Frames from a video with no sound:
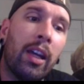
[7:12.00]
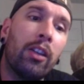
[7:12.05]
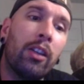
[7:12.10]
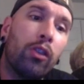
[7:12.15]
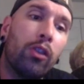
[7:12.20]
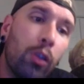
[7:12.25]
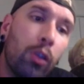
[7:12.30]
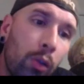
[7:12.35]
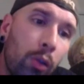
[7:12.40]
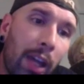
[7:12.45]
and I
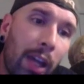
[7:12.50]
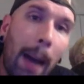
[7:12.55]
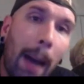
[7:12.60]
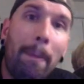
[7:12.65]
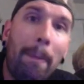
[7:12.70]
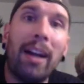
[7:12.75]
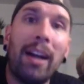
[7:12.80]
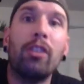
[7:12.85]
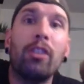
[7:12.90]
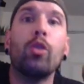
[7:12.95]
do
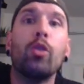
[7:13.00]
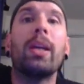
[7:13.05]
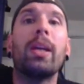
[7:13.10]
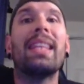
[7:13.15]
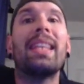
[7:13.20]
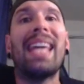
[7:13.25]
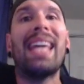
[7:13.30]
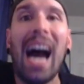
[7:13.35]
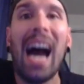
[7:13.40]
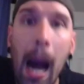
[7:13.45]
that by
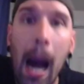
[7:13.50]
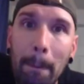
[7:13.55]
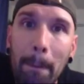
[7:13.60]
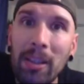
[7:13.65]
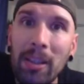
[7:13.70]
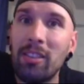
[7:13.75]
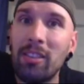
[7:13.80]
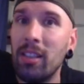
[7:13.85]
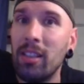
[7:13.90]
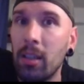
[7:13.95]
doing the
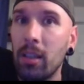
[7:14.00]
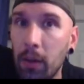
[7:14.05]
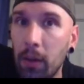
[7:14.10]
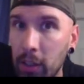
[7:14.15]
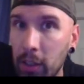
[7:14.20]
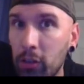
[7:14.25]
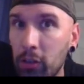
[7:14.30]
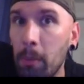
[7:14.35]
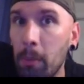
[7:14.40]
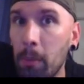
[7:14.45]
opposite
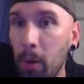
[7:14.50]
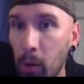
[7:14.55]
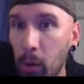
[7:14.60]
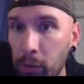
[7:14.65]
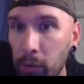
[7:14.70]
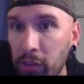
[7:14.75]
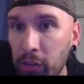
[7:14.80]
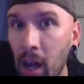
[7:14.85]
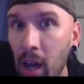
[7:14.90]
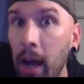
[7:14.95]
of it to
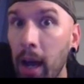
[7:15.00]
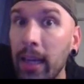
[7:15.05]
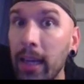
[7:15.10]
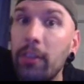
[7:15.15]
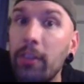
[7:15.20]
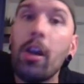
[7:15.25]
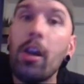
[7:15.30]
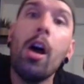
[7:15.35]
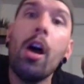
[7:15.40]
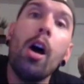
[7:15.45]
both
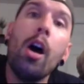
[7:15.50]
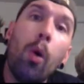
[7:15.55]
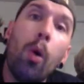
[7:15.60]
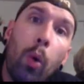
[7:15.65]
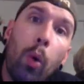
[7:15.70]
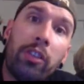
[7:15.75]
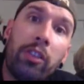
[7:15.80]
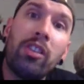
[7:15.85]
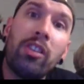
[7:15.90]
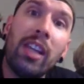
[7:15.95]
sides.
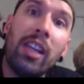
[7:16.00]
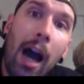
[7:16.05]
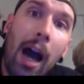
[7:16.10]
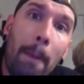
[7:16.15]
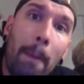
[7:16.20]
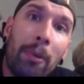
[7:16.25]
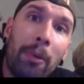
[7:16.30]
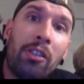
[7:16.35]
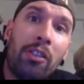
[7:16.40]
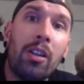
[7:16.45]
What's the
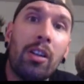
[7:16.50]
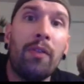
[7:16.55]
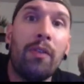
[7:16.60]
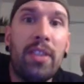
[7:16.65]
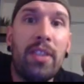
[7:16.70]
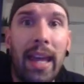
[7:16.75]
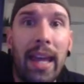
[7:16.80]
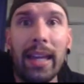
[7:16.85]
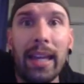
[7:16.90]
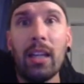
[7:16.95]
opposite of
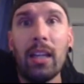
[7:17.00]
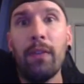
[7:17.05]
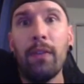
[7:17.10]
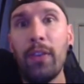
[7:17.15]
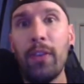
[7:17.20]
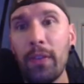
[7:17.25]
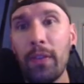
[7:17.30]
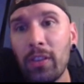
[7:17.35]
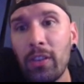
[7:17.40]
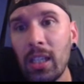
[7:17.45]

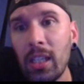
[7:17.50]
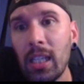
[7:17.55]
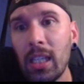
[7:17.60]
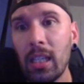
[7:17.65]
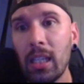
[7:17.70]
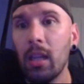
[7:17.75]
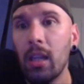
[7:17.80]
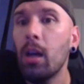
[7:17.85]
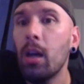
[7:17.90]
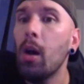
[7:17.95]

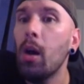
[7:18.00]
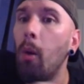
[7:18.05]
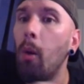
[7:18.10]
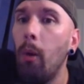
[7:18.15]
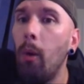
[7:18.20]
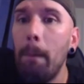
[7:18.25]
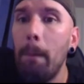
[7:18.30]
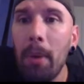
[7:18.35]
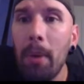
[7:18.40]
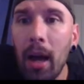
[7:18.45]
-15?
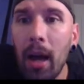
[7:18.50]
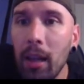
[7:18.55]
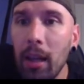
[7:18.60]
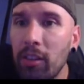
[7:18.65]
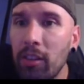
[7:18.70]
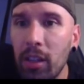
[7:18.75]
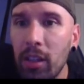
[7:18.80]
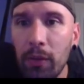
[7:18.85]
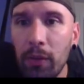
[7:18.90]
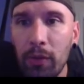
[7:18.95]
Well,
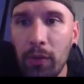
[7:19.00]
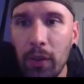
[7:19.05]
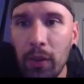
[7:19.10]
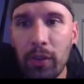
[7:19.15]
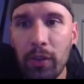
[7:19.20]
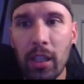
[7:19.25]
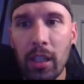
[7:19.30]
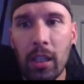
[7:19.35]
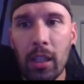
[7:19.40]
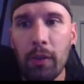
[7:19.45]

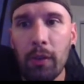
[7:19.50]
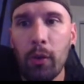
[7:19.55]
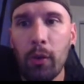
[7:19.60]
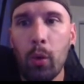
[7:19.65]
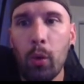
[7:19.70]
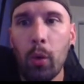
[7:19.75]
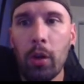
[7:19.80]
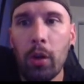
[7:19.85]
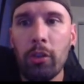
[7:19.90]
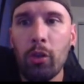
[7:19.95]
+15, of
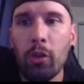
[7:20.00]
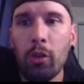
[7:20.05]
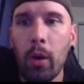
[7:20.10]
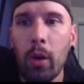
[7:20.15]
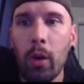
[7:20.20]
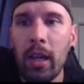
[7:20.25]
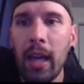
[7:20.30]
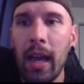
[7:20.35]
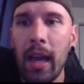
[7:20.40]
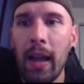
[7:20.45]
course, so
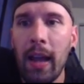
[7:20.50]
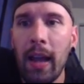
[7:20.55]
I'm going to